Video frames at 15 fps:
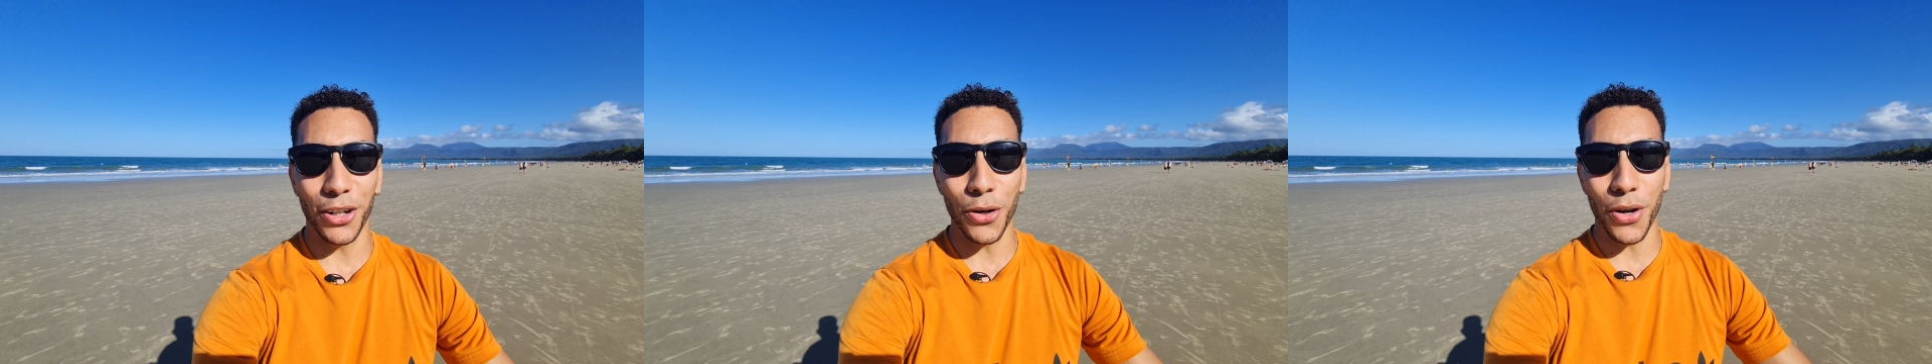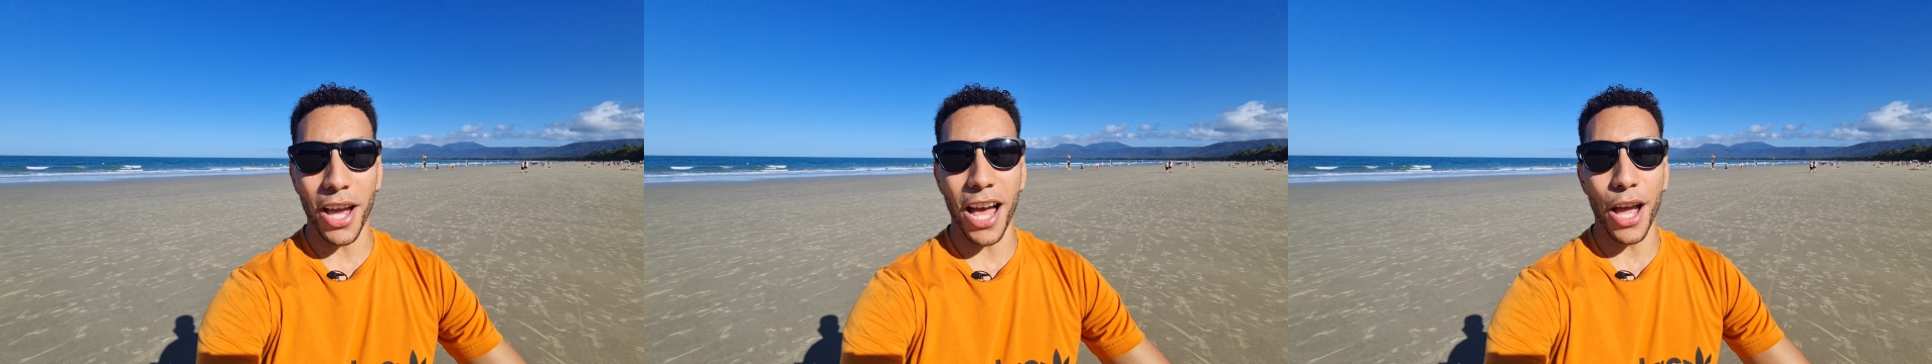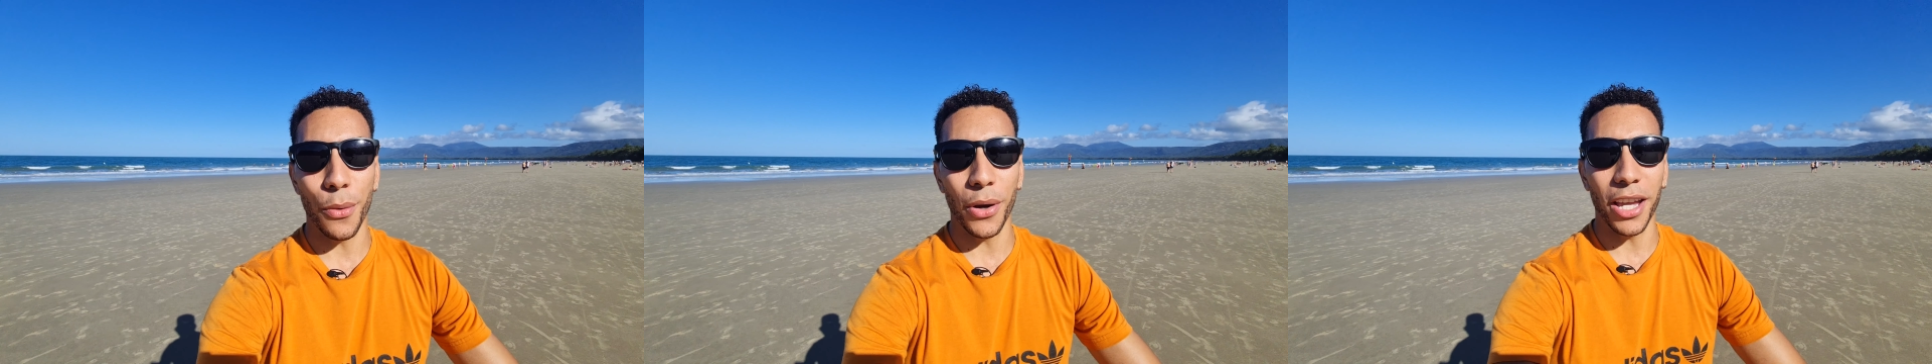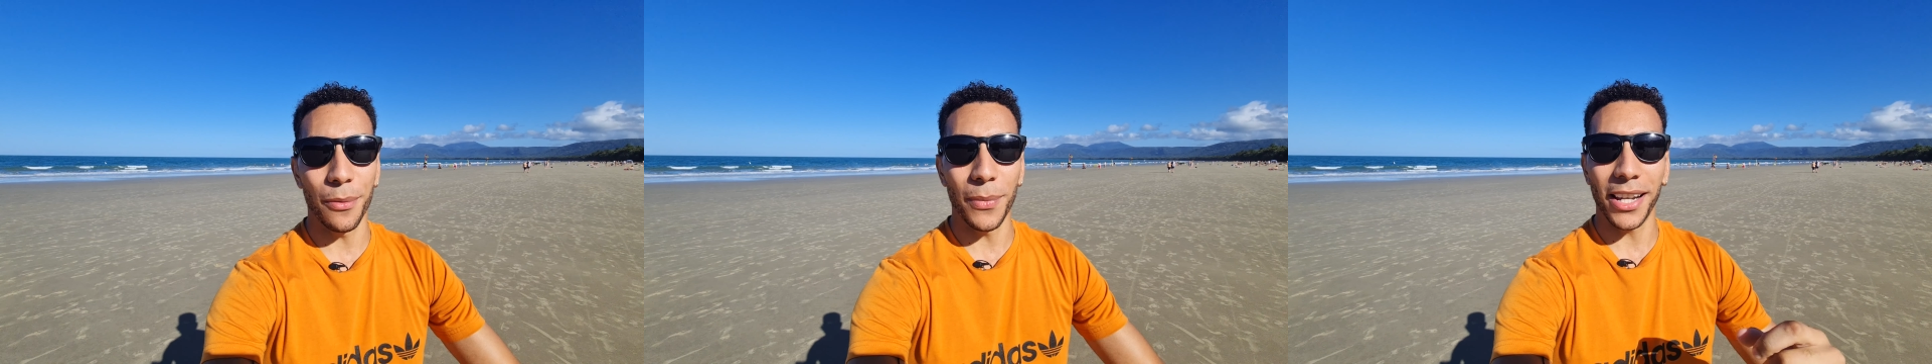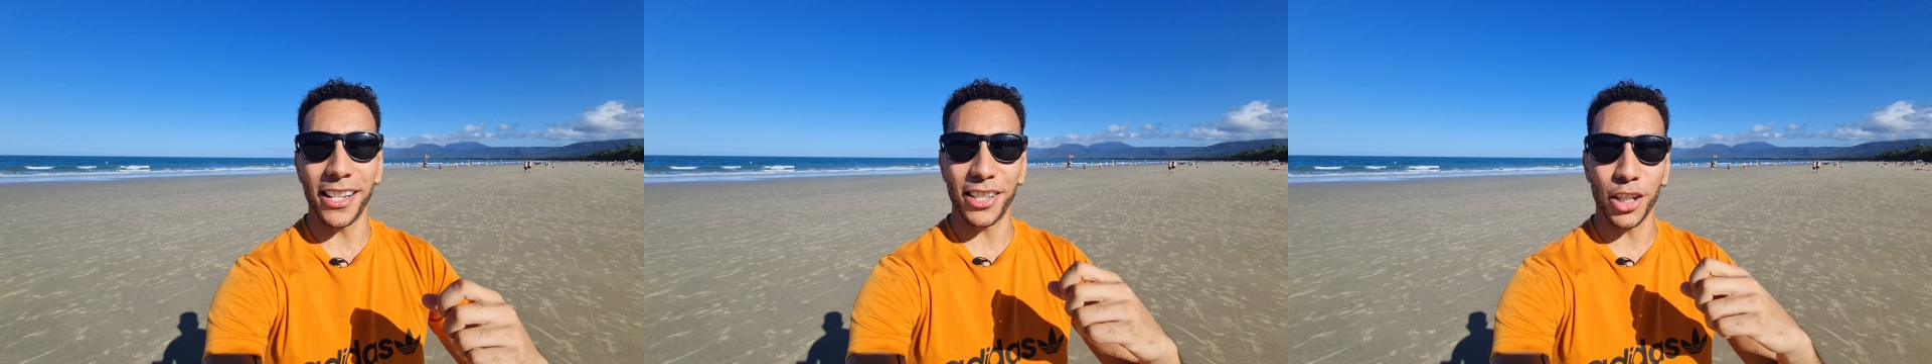Cook Highway
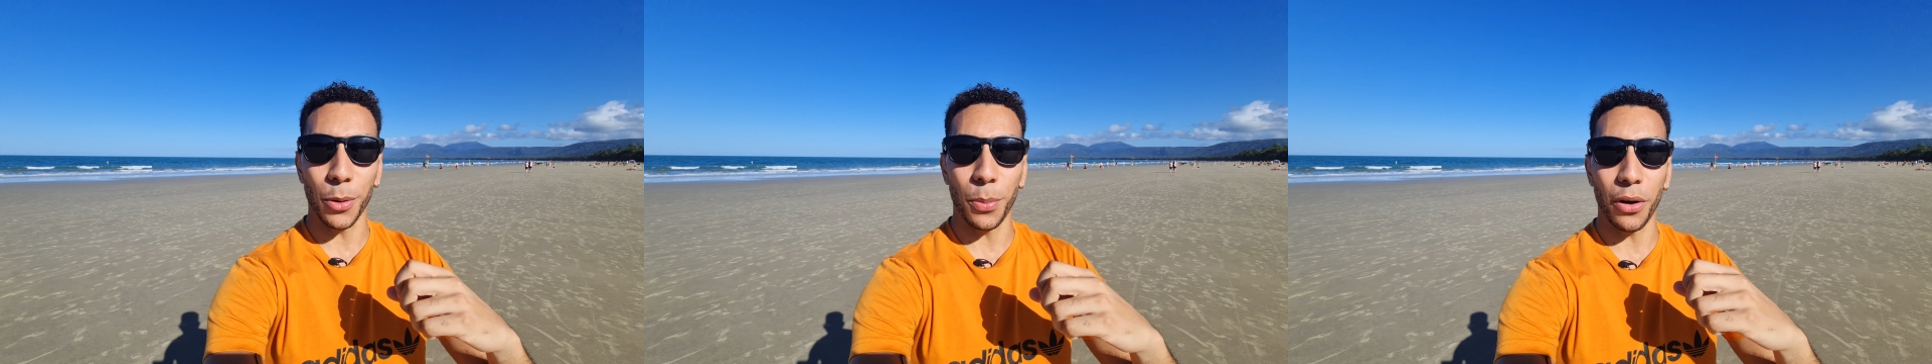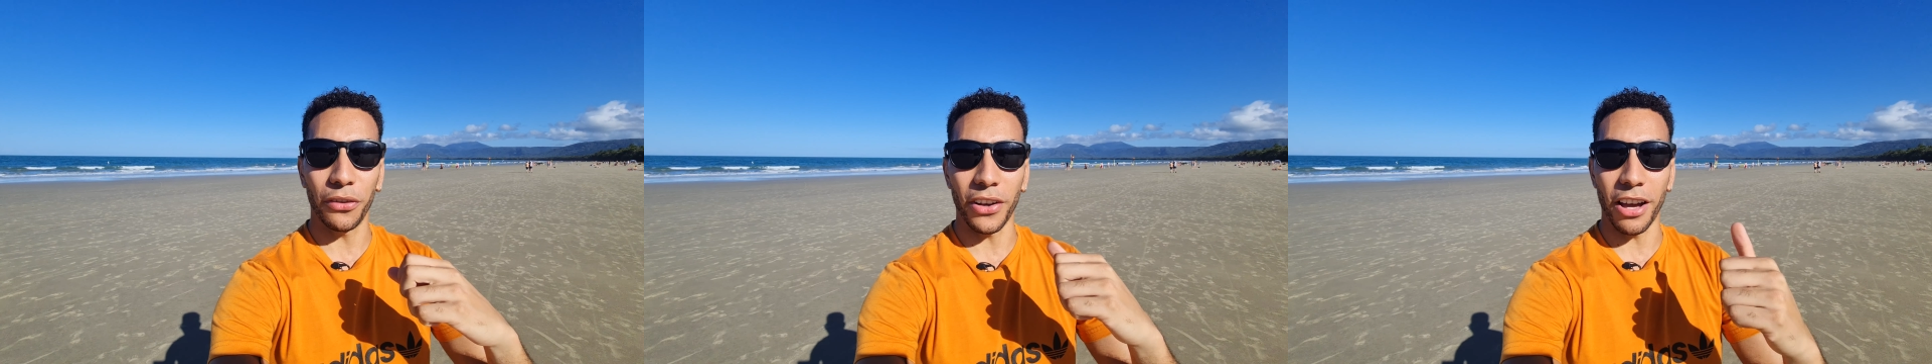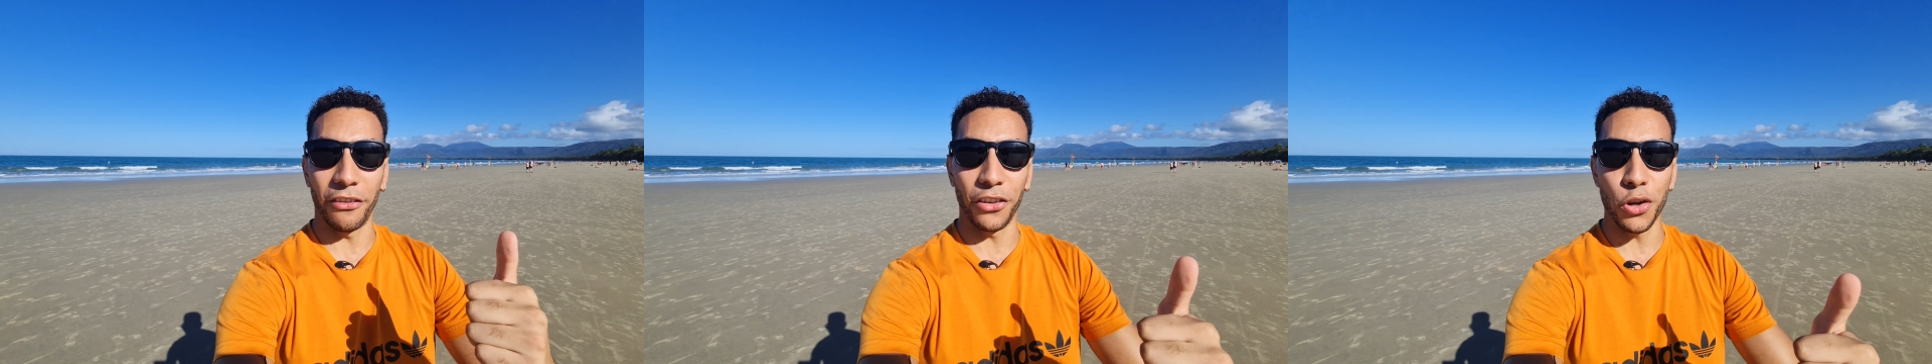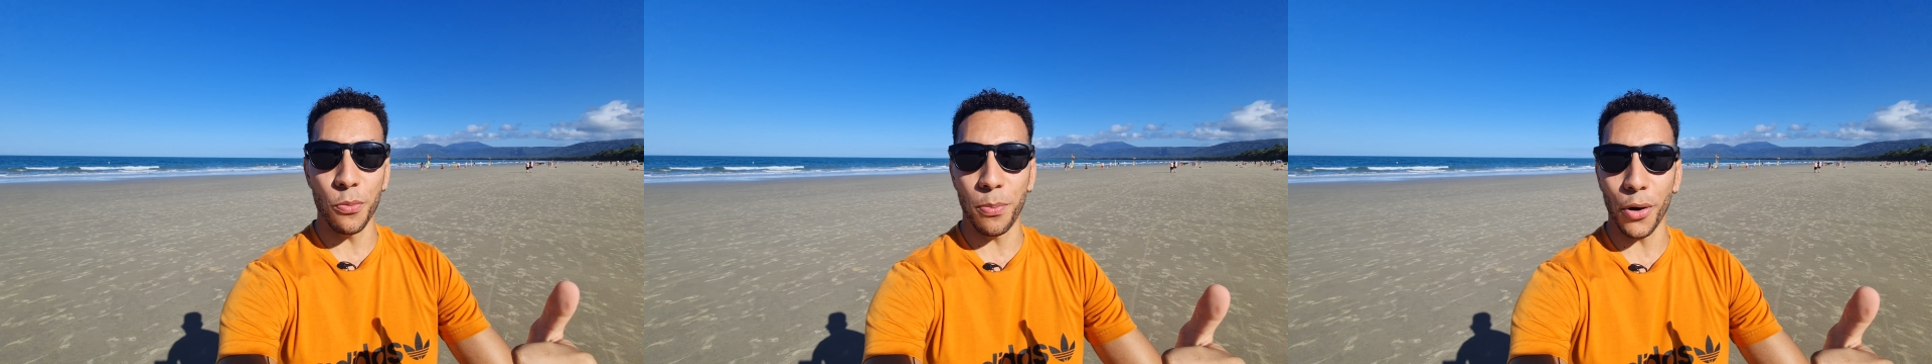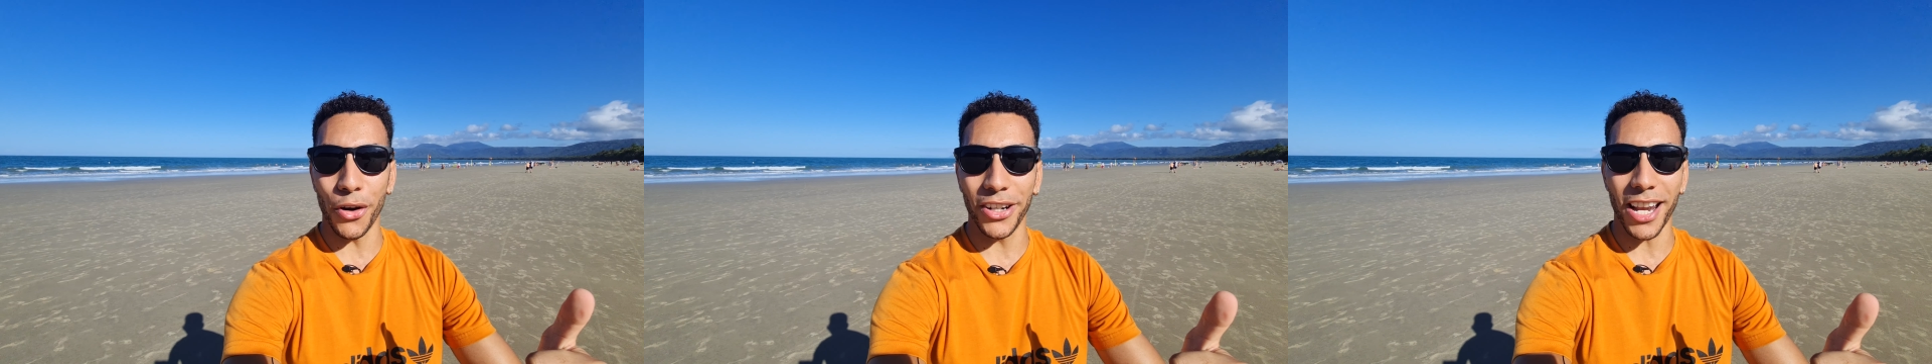and make a stop off at a
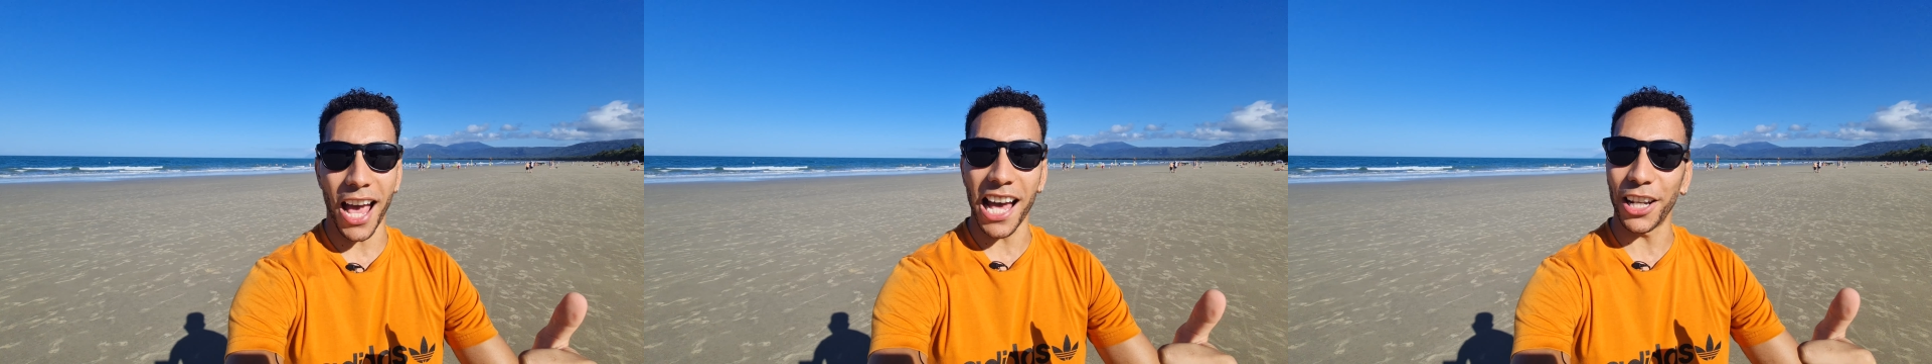viewpoint